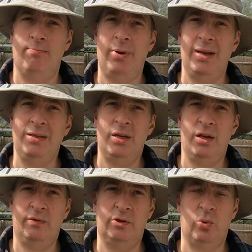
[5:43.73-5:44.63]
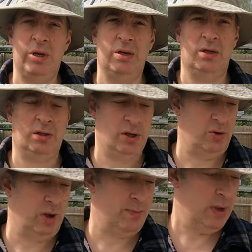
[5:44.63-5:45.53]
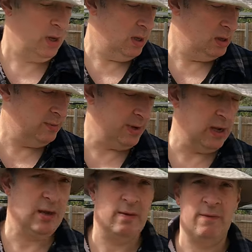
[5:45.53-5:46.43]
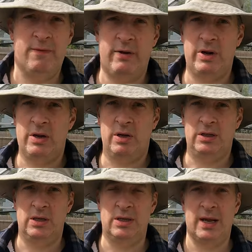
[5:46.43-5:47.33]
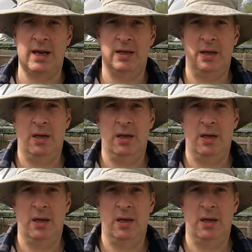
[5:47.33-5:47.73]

plenty enough sweetness to them to be very nice indeed.